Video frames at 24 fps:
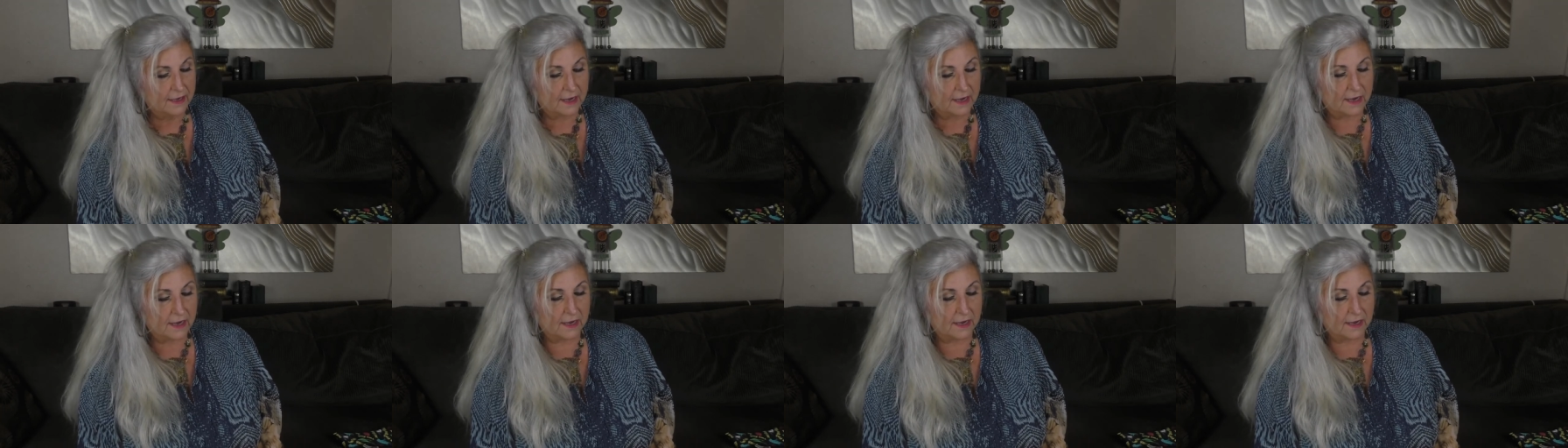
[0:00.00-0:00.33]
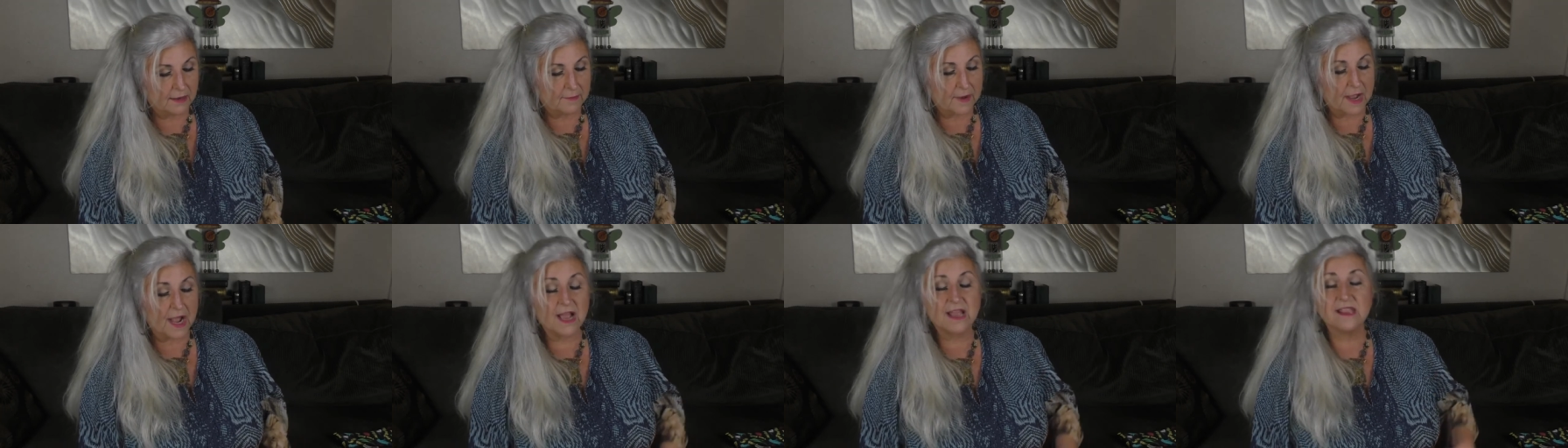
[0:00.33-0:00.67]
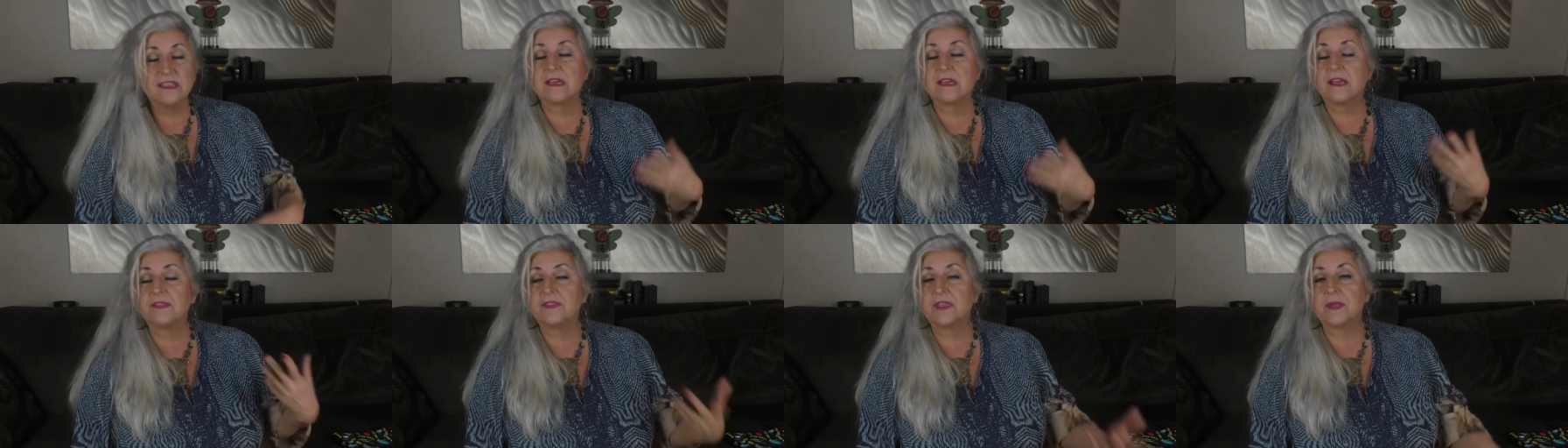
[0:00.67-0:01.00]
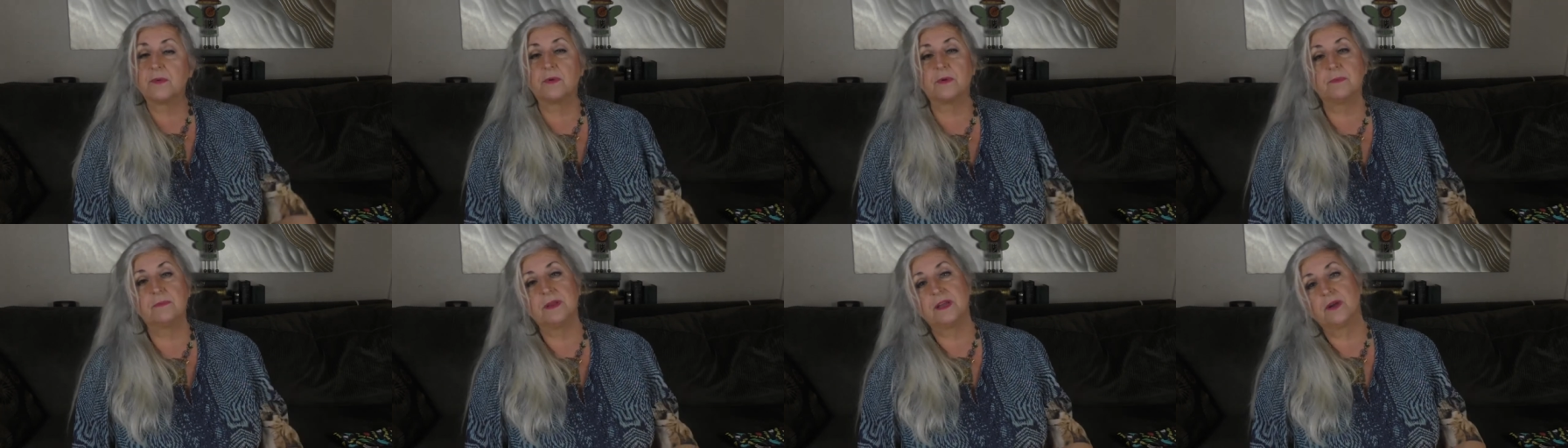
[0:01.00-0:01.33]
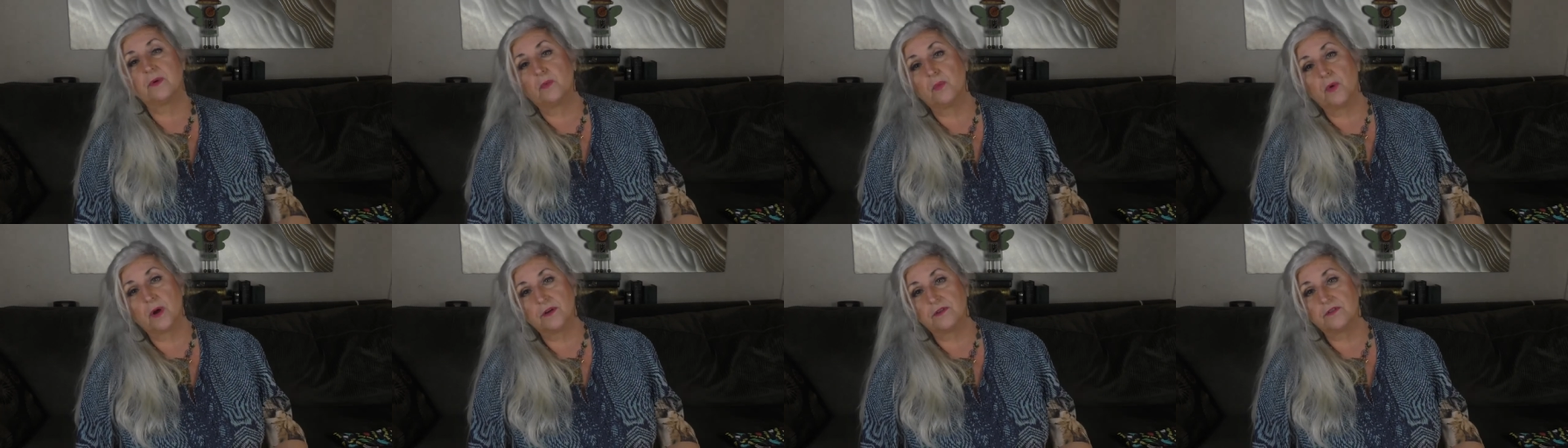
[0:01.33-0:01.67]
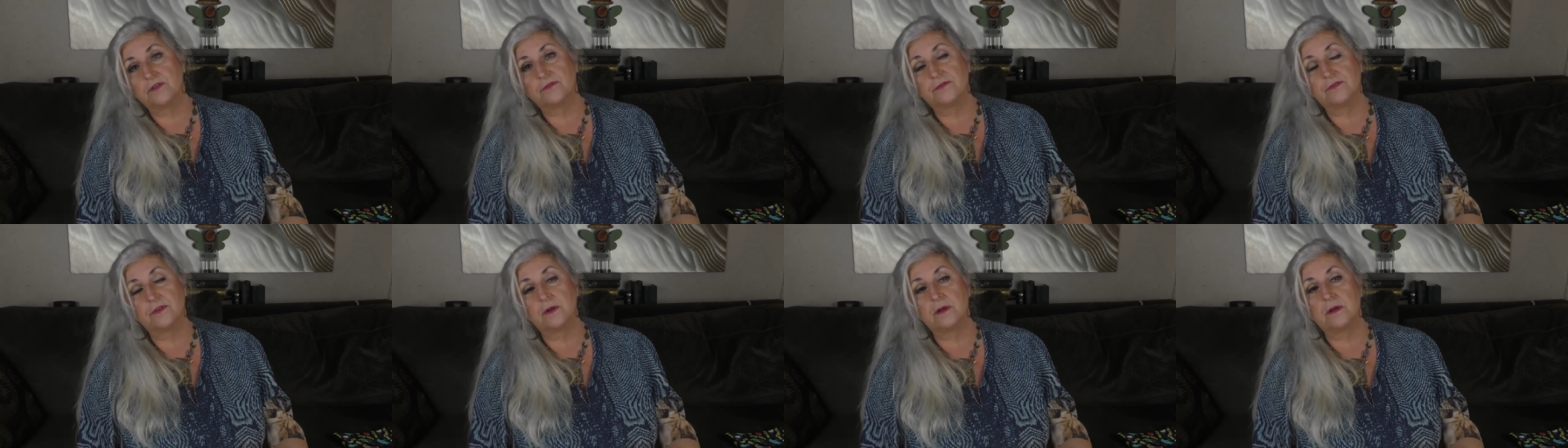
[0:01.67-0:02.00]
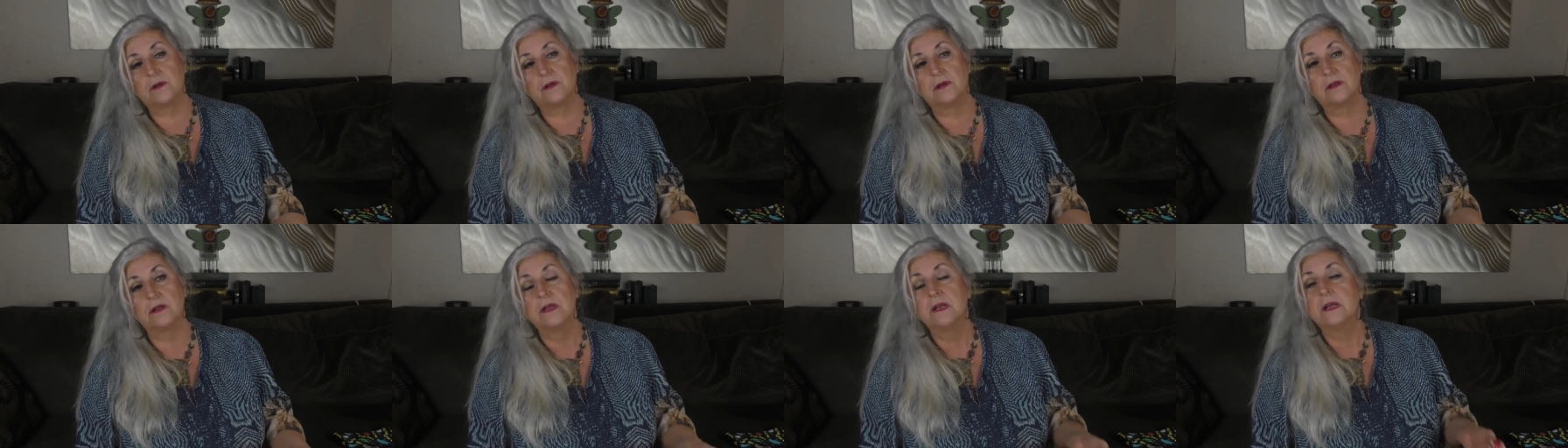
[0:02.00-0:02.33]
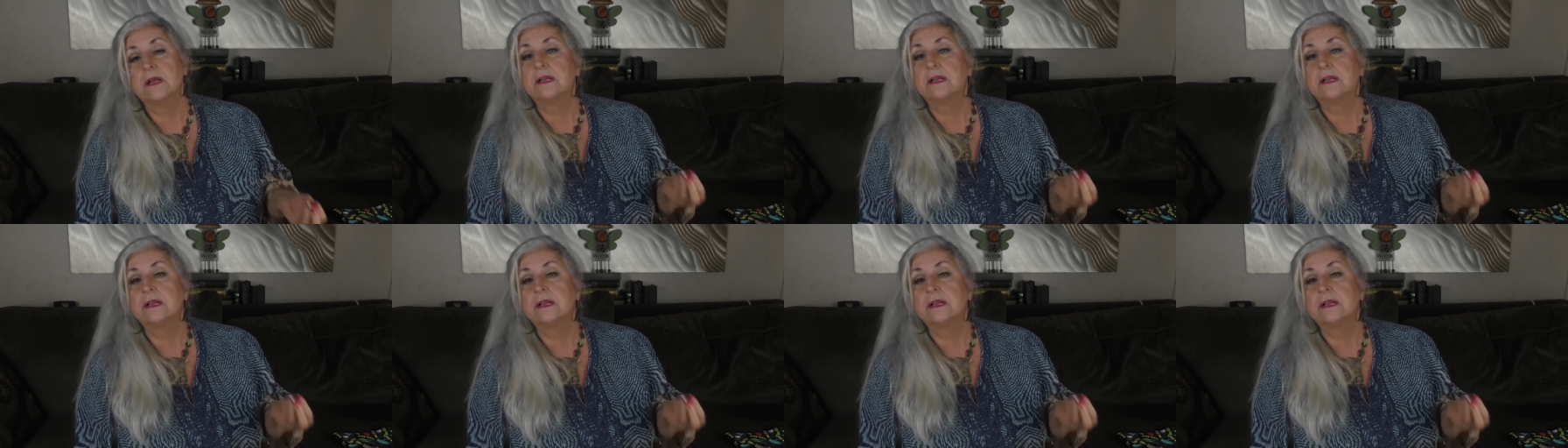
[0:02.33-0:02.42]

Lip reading: I thought they would be a wonderful